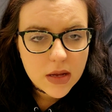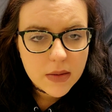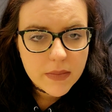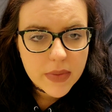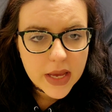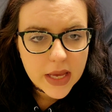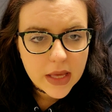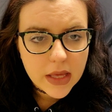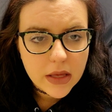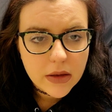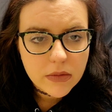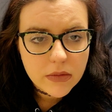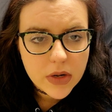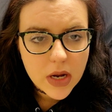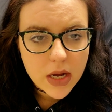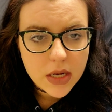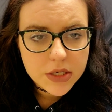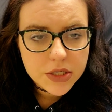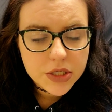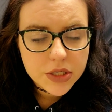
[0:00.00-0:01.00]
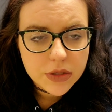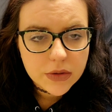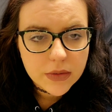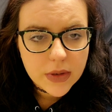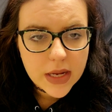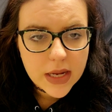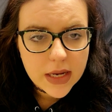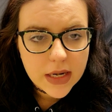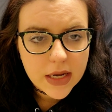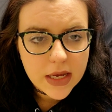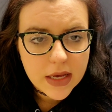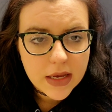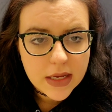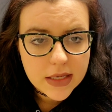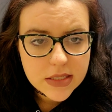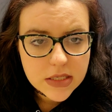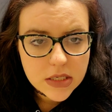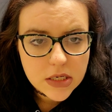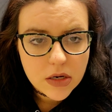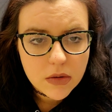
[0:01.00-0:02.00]
begging you not to, and it
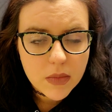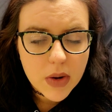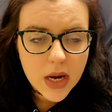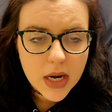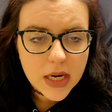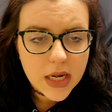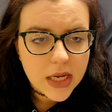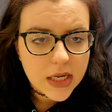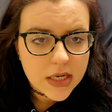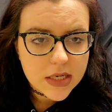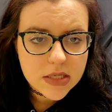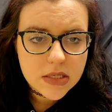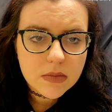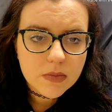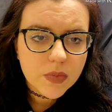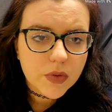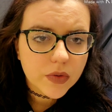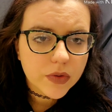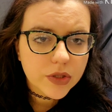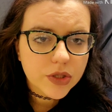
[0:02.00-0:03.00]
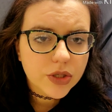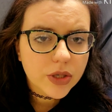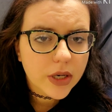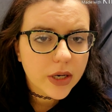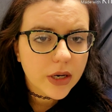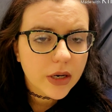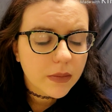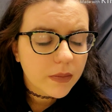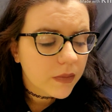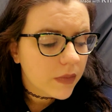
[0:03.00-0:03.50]
gets in your mind. He doesn't pull the trigger,